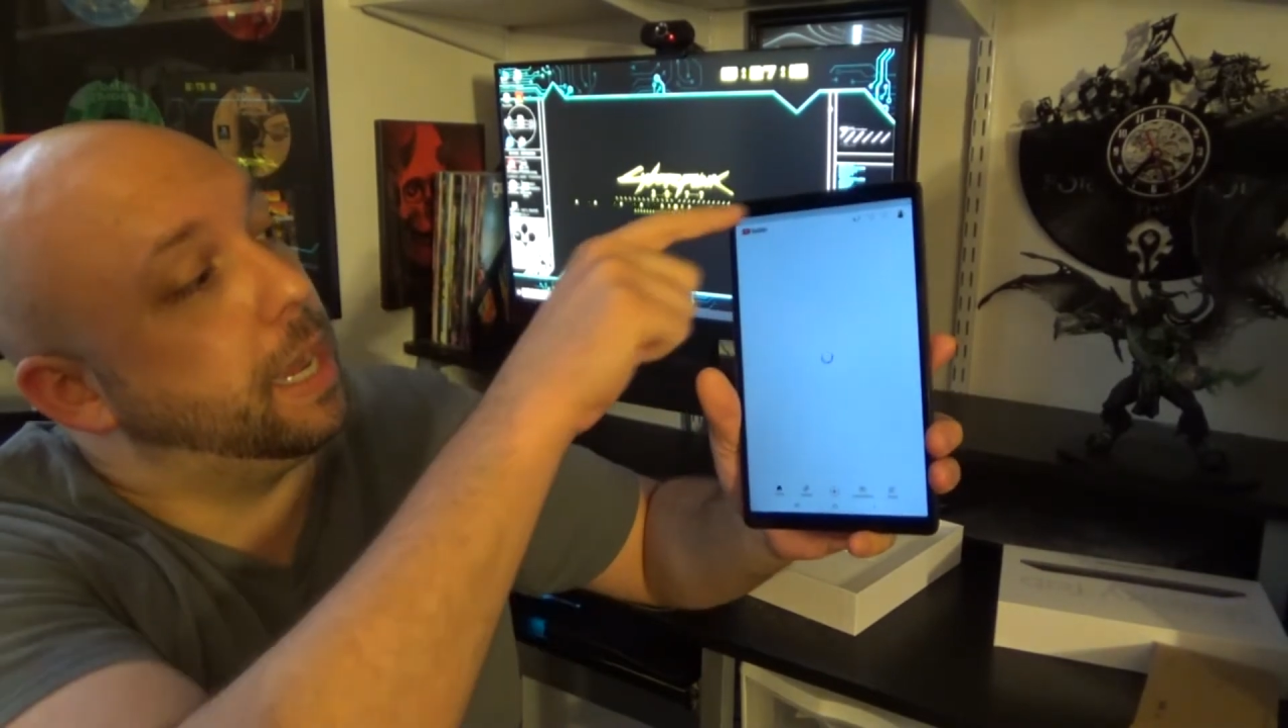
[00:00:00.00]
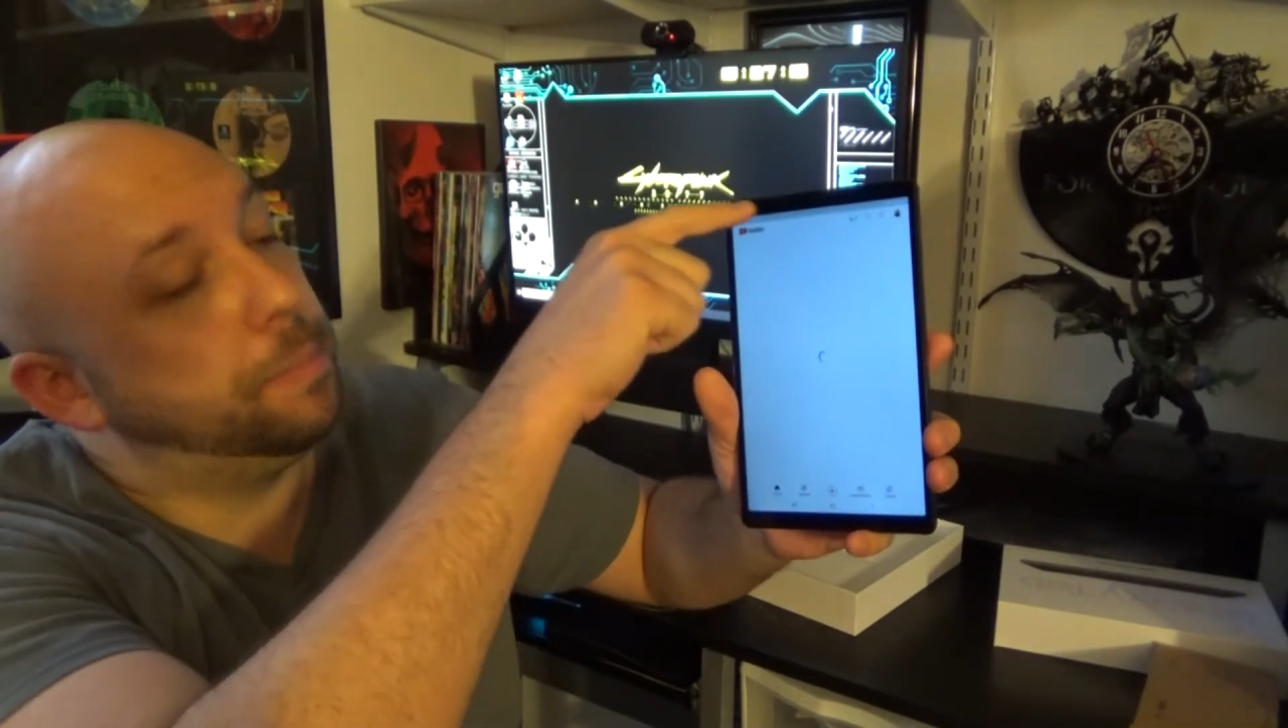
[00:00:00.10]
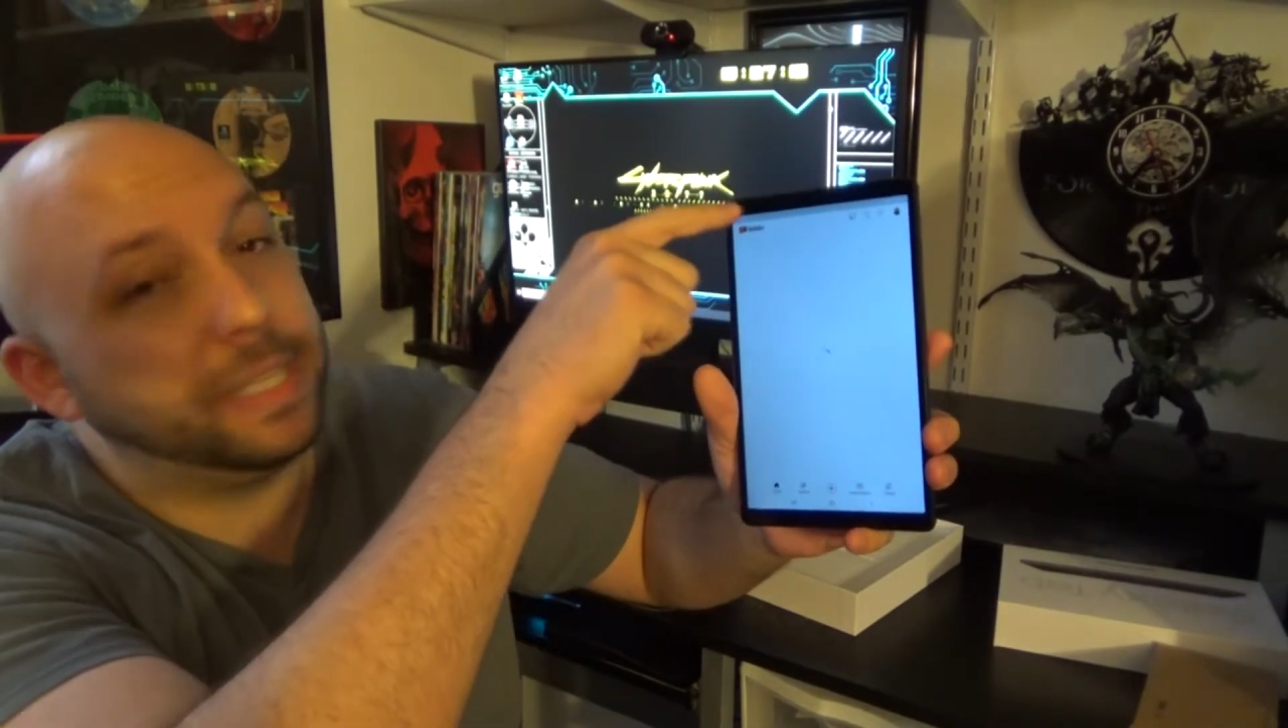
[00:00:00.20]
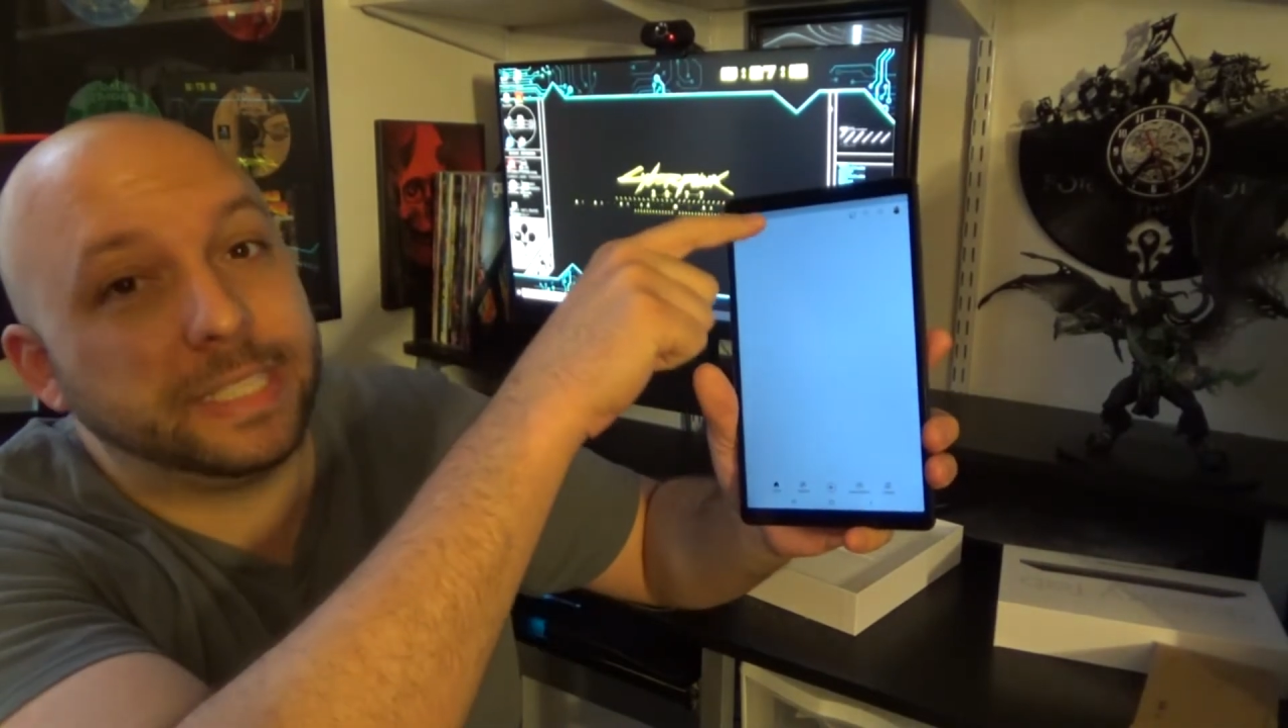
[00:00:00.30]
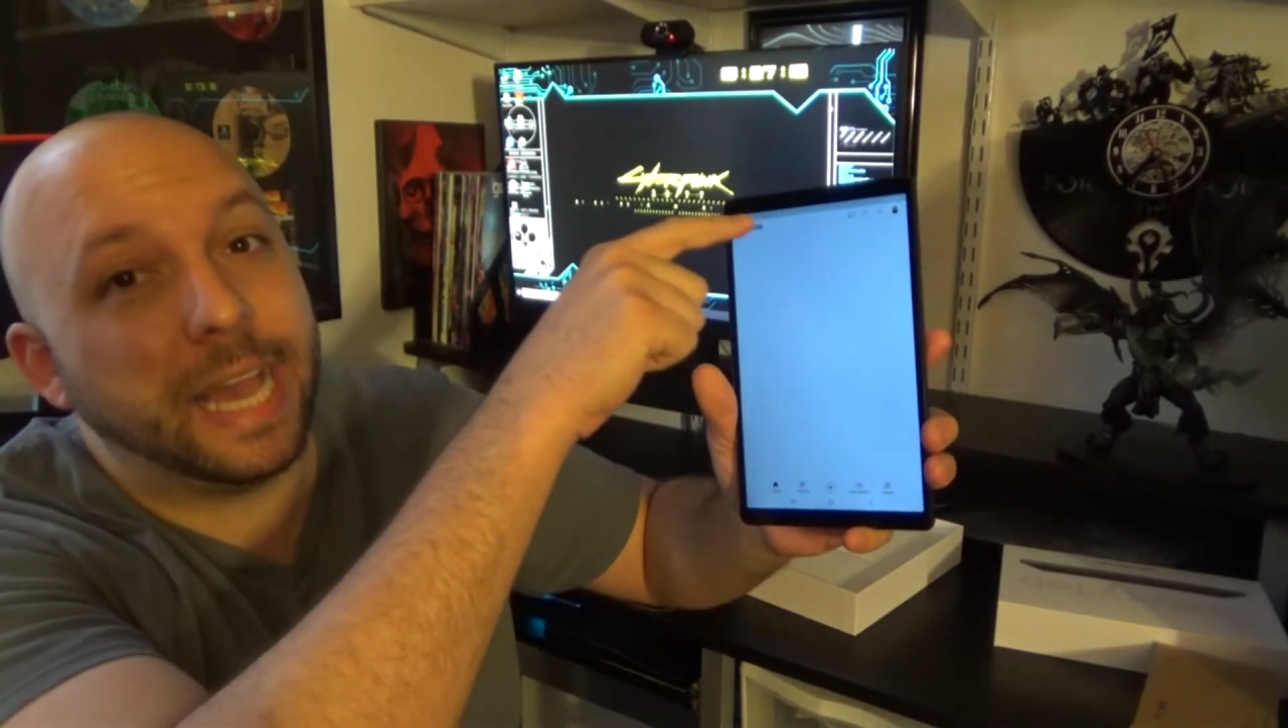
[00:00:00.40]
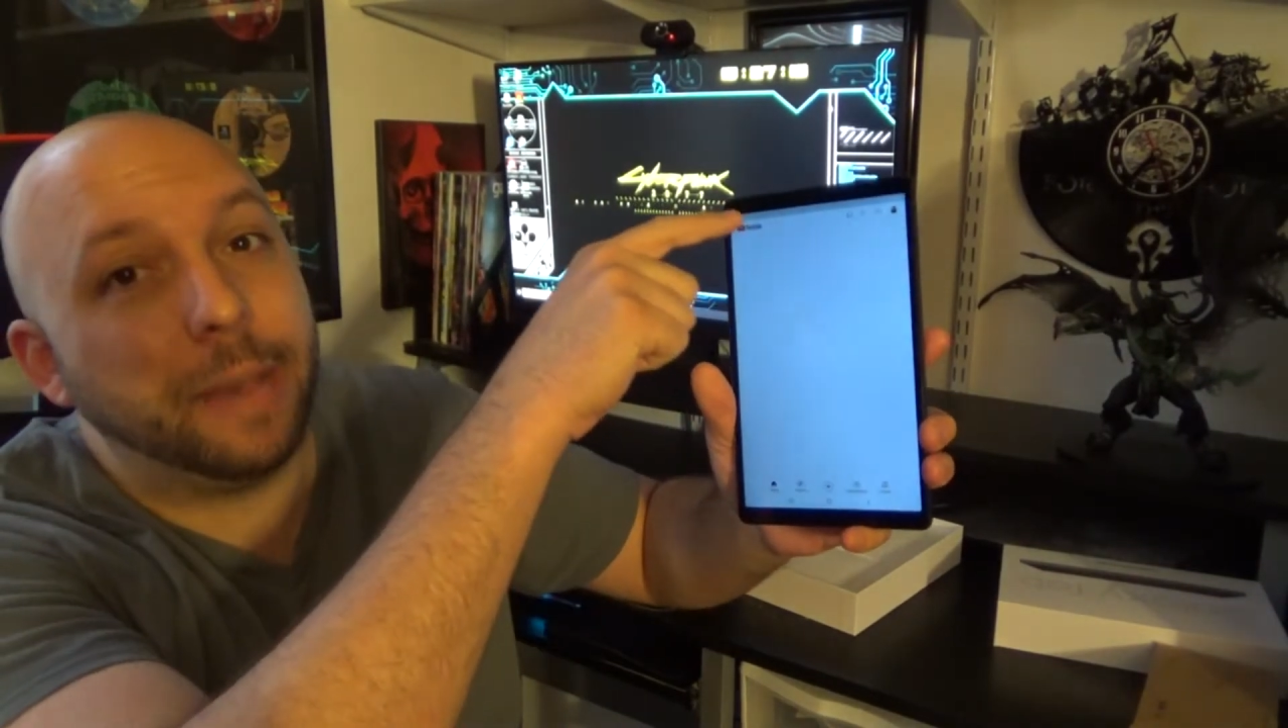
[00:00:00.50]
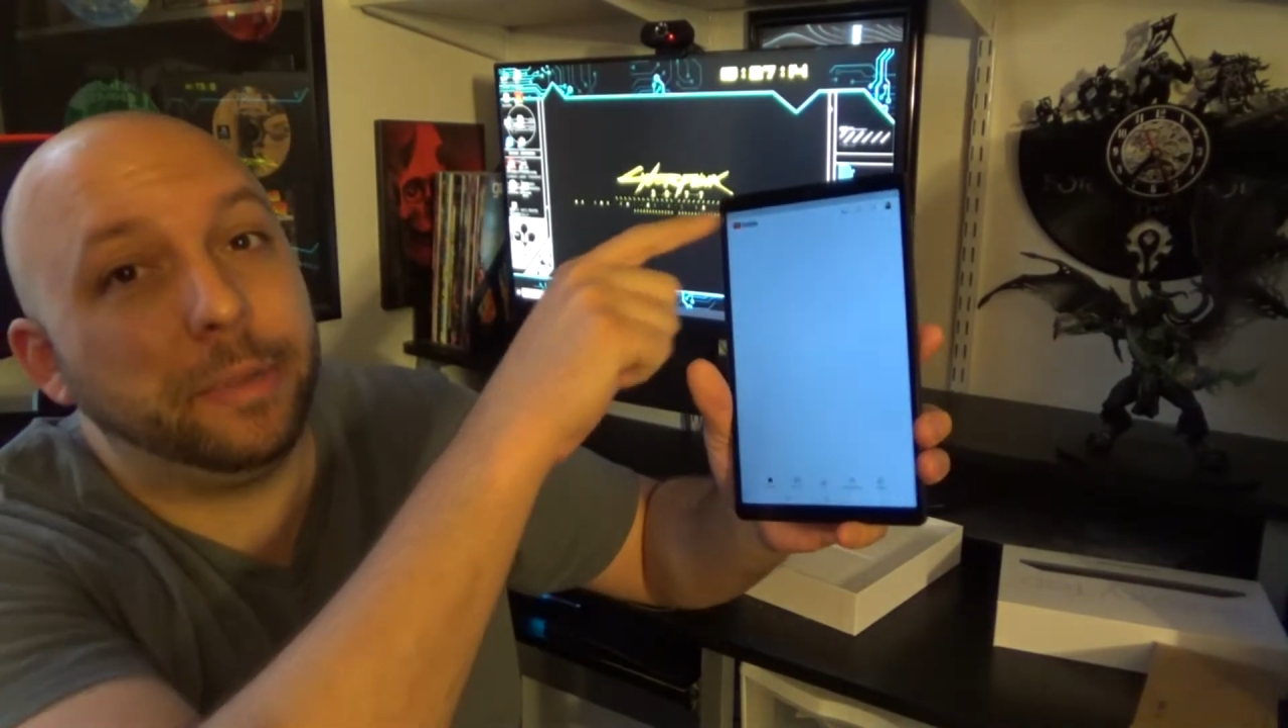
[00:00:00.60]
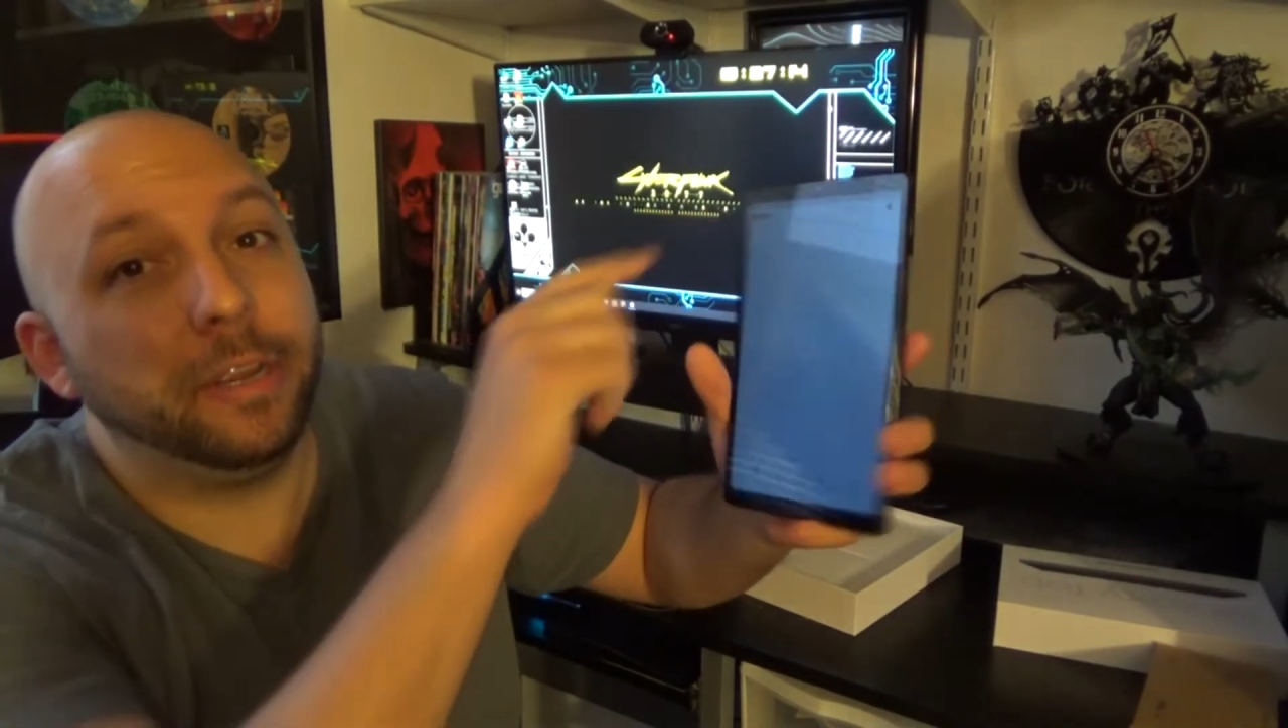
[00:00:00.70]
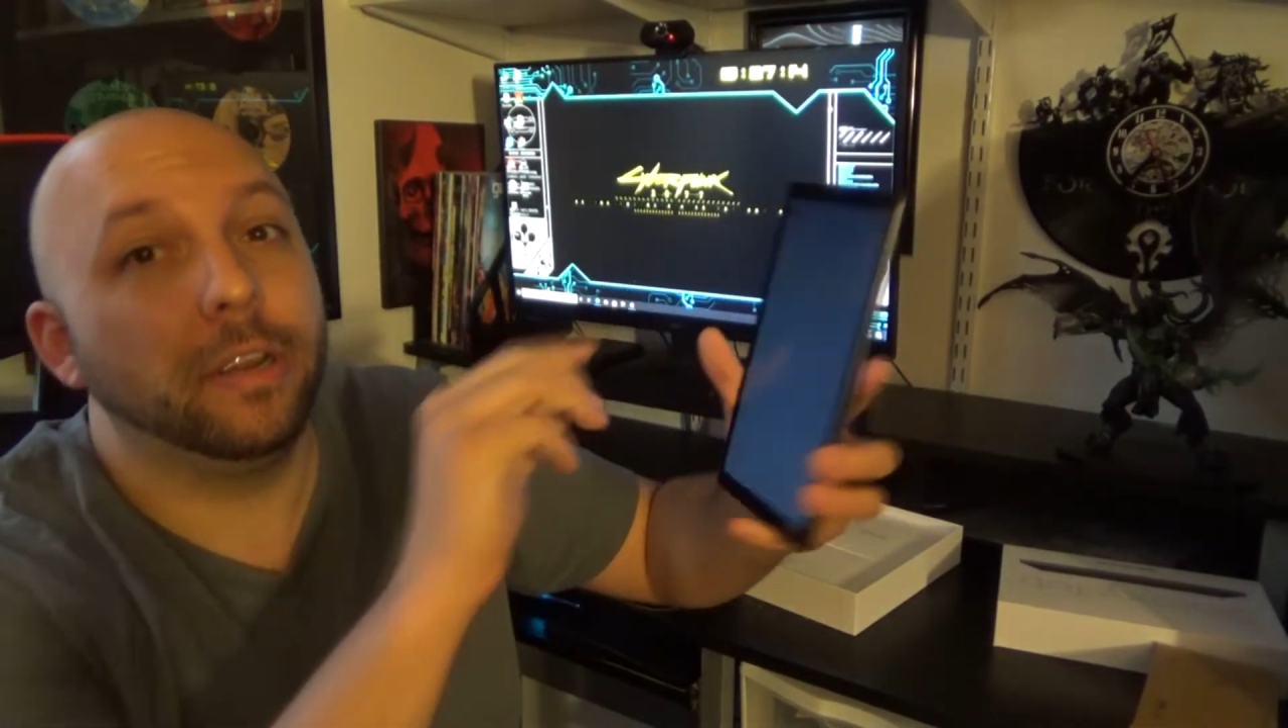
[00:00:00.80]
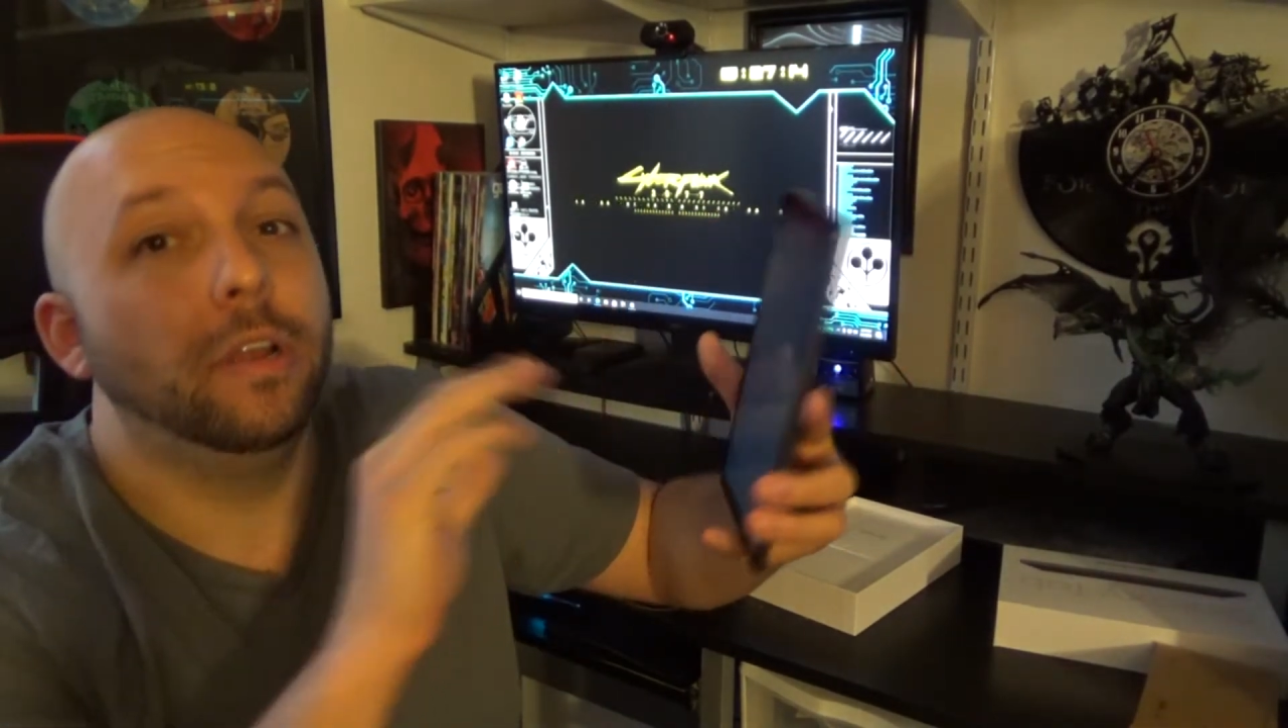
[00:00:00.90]
up at the top
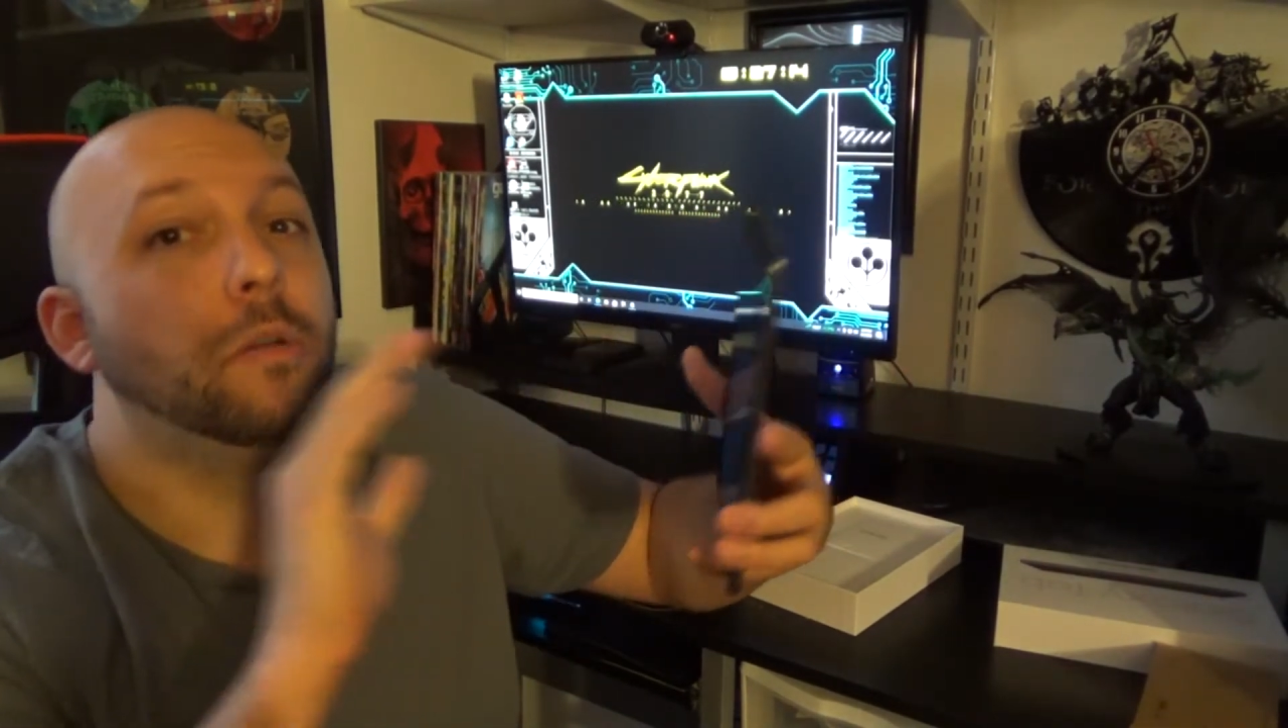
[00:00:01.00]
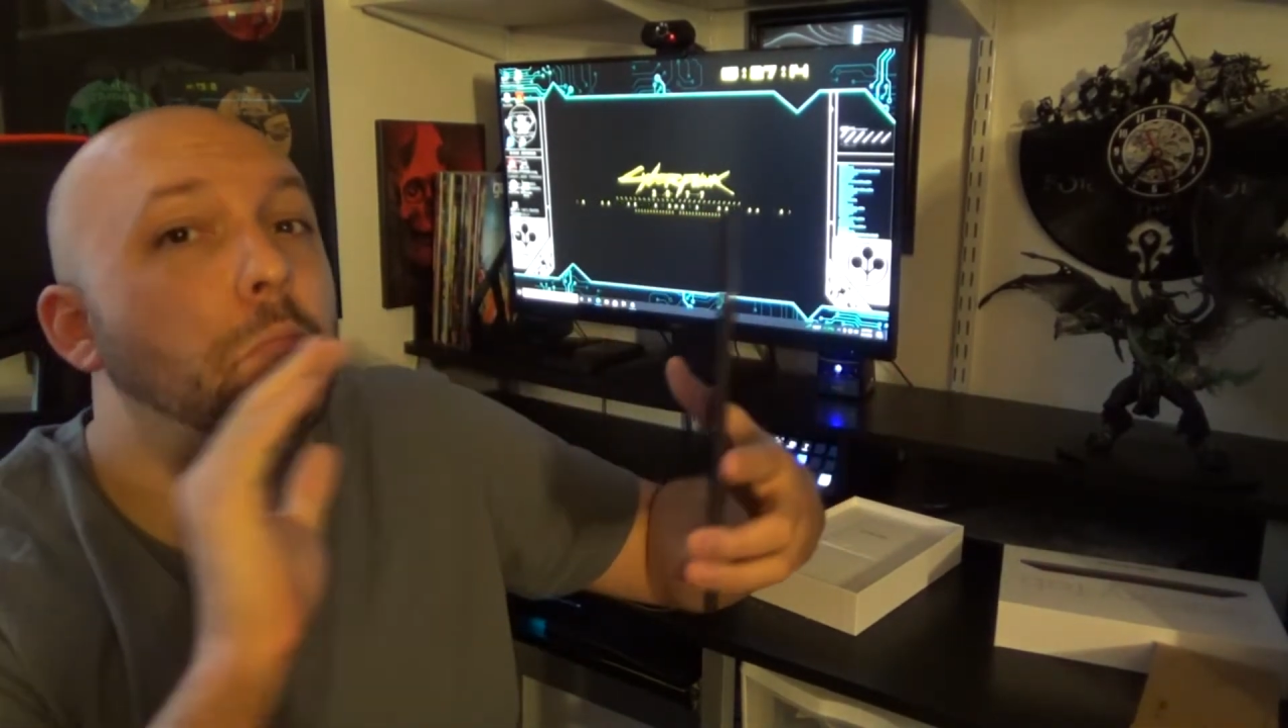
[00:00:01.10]
here,